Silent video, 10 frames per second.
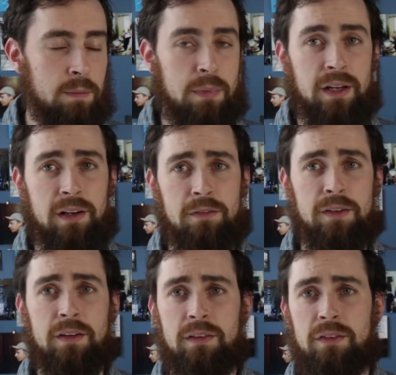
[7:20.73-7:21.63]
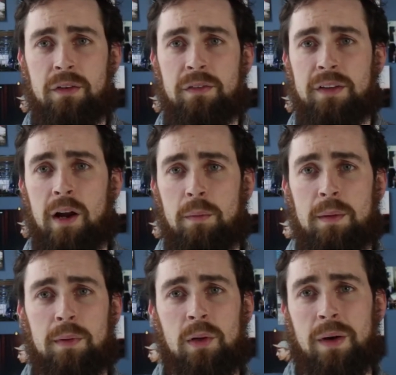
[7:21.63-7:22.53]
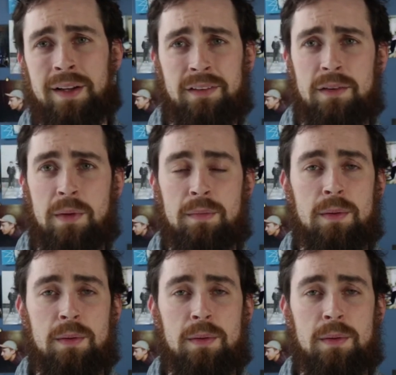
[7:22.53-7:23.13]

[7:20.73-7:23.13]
big enough to sort of scare people away and to make